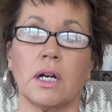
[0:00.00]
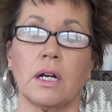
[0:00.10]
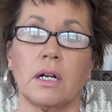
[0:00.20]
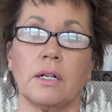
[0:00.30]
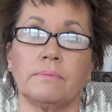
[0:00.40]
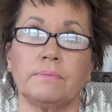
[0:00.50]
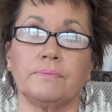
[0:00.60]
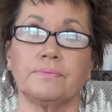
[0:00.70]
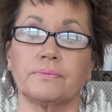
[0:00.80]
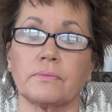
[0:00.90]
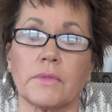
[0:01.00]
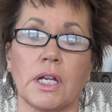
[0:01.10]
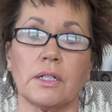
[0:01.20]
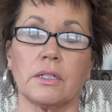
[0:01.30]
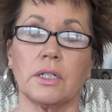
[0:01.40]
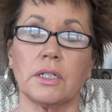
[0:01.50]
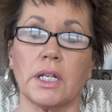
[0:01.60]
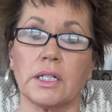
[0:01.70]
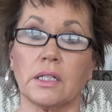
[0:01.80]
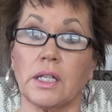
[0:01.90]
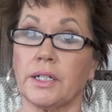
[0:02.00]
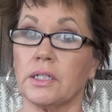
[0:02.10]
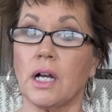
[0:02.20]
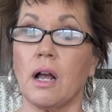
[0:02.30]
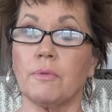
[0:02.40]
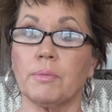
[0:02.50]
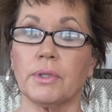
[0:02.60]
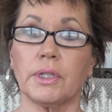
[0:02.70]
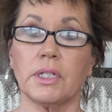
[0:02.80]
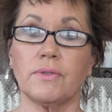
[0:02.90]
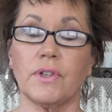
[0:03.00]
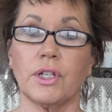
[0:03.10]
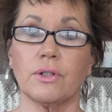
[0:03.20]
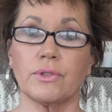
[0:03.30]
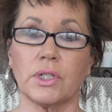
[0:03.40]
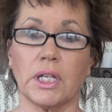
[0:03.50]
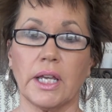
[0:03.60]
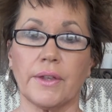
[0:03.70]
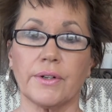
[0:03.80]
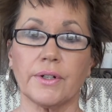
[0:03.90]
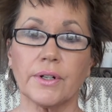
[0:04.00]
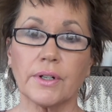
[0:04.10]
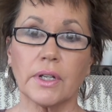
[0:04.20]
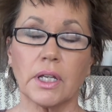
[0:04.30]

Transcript: Um, I, it takes a lot of time to put these videos together.